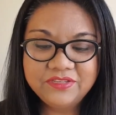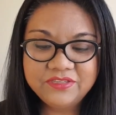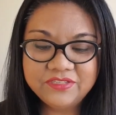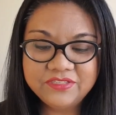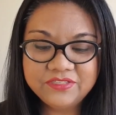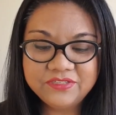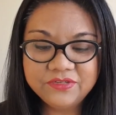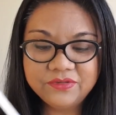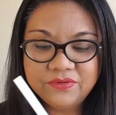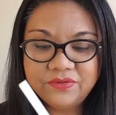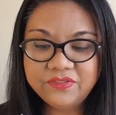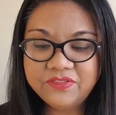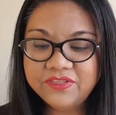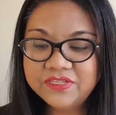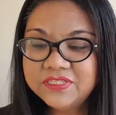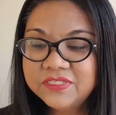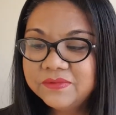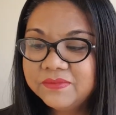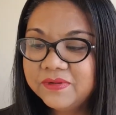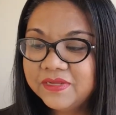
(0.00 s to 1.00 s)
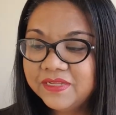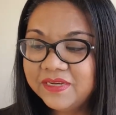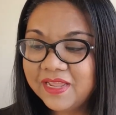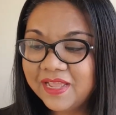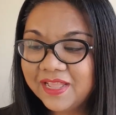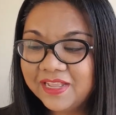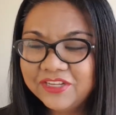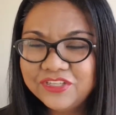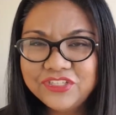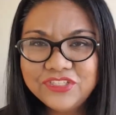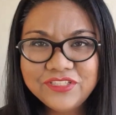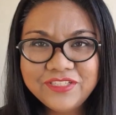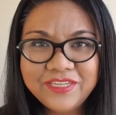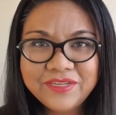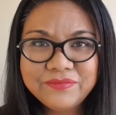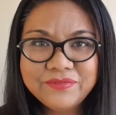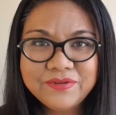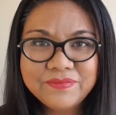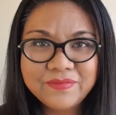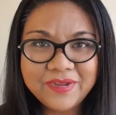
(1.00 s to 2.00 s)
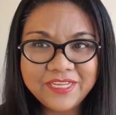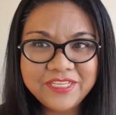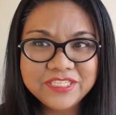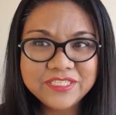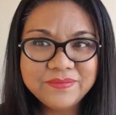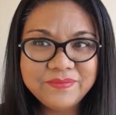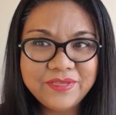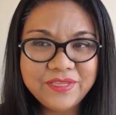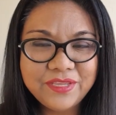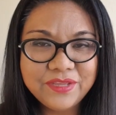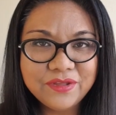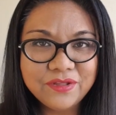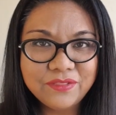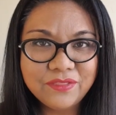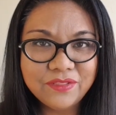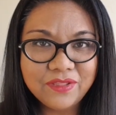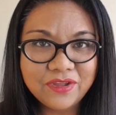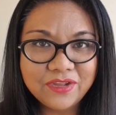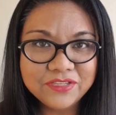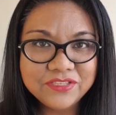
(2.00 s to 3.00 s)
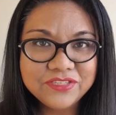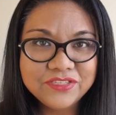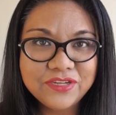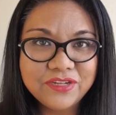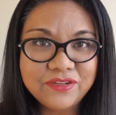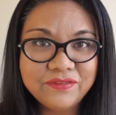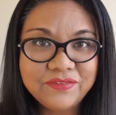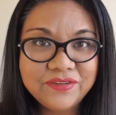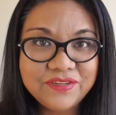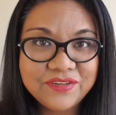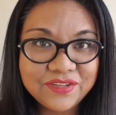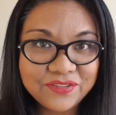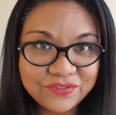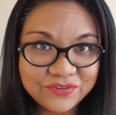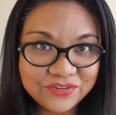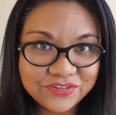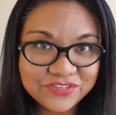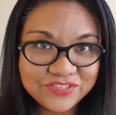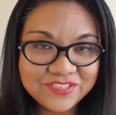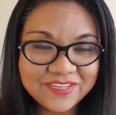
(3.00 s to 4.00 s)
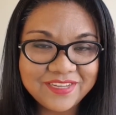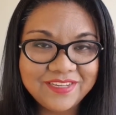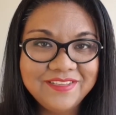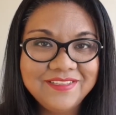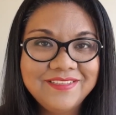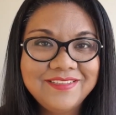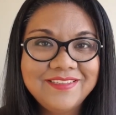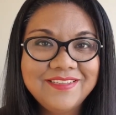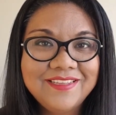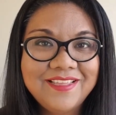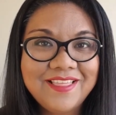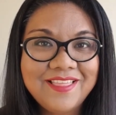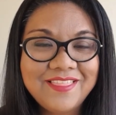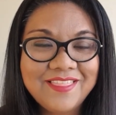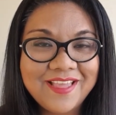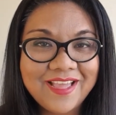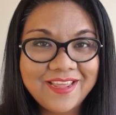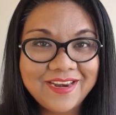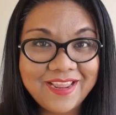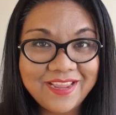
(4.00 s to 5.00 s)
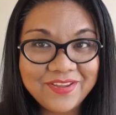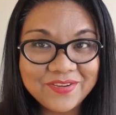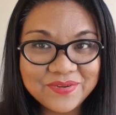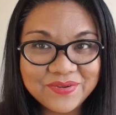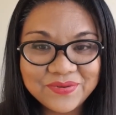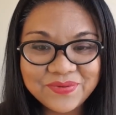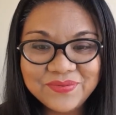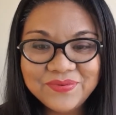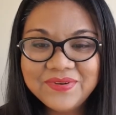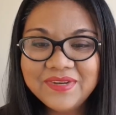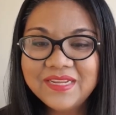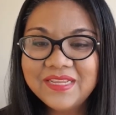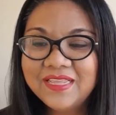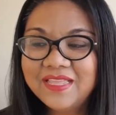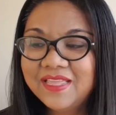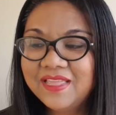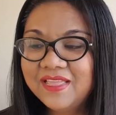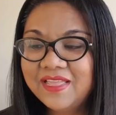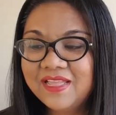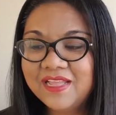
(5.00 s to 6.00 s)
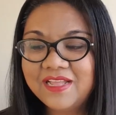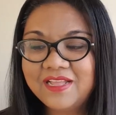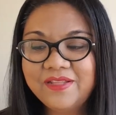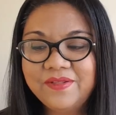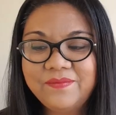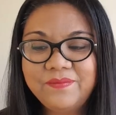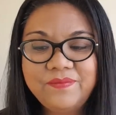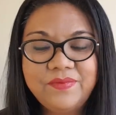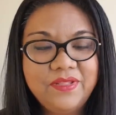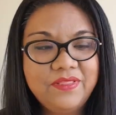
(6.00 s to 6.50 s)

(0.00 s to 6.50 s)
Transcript: So this one actually reminds me a lot of another scent that I own, um,